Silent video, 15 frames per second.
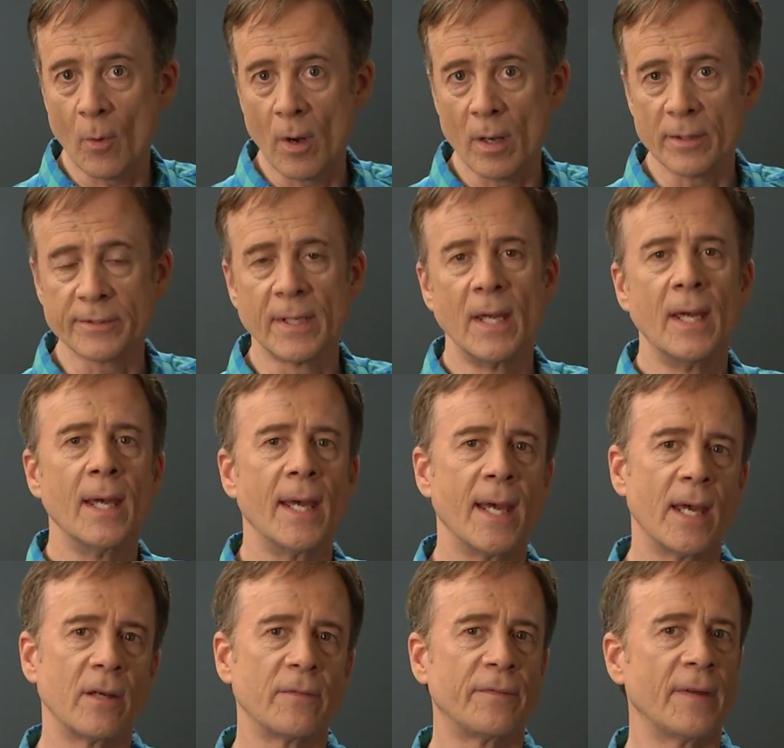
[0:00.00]
walls
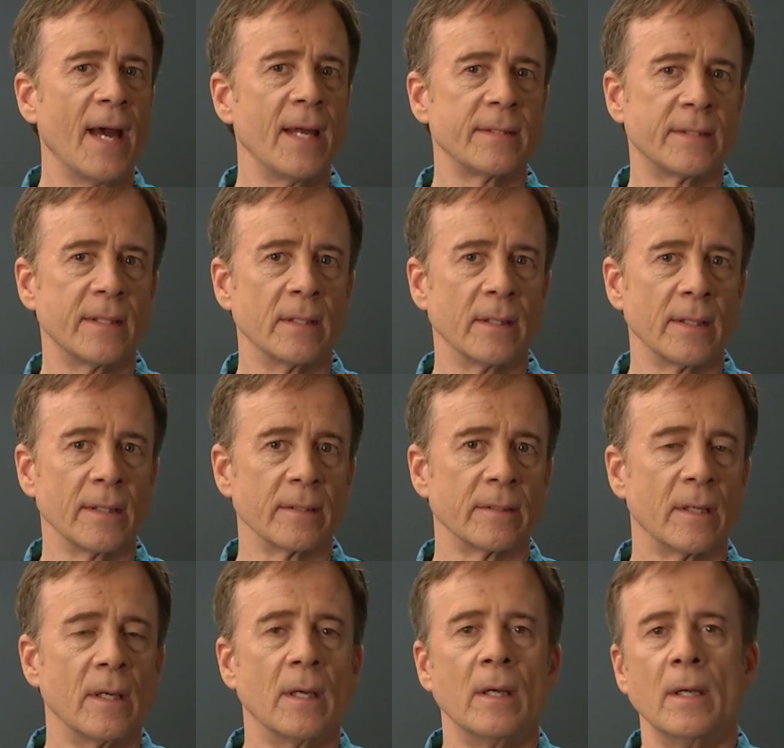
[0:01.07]
and flat ceilings,
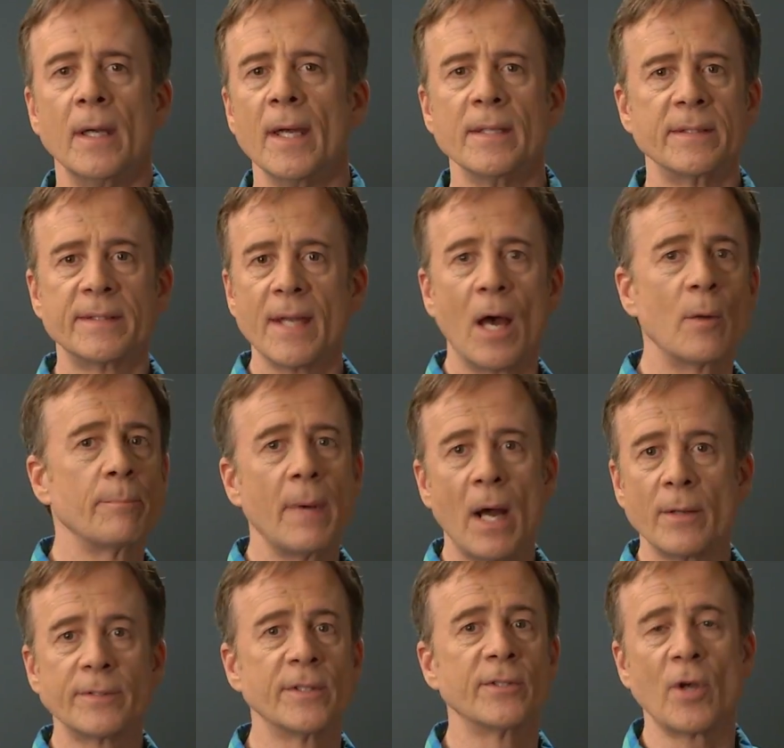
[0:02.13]
and sound
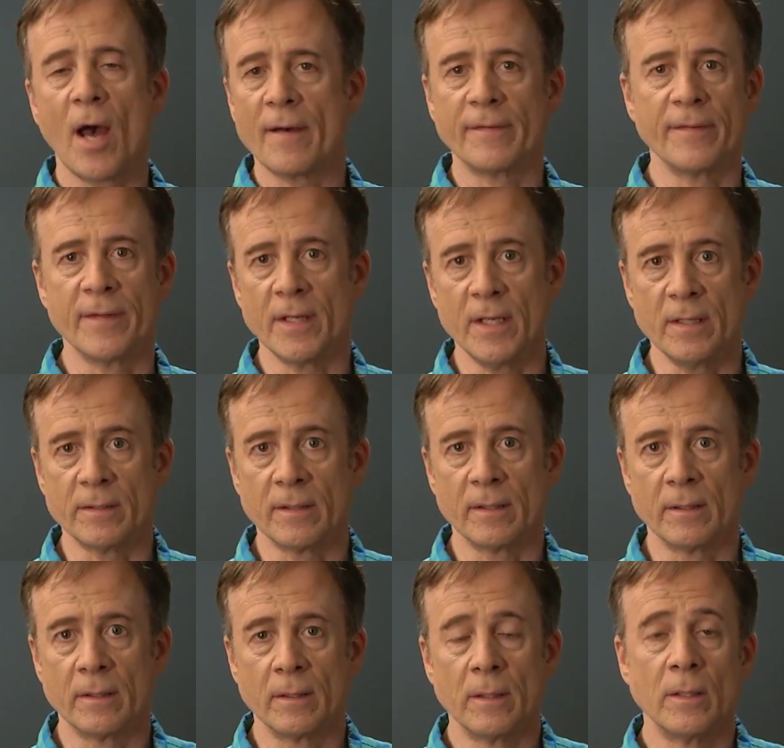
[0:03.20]
bounces off of these.
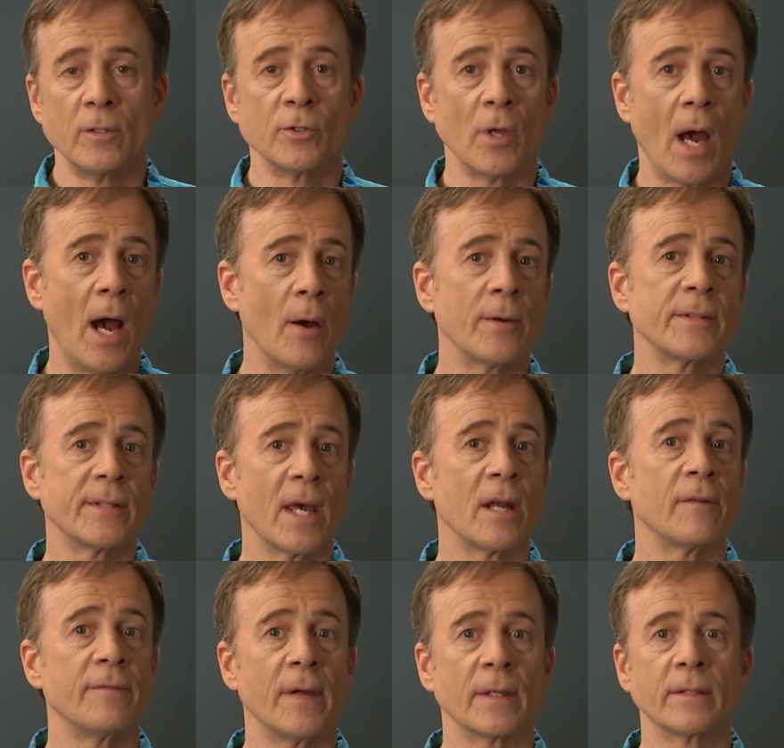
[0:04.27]
So how does that
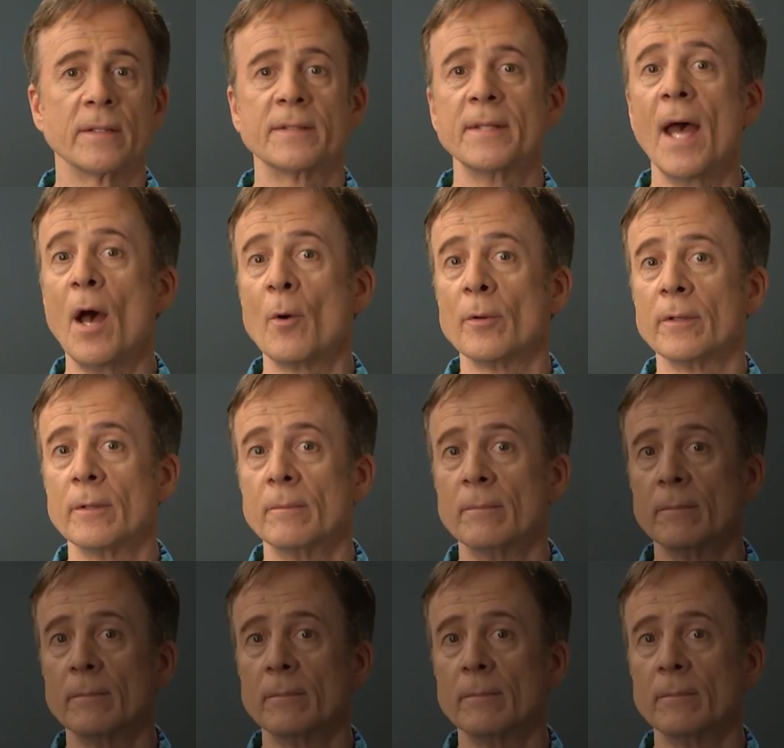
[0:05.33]
affect the sound?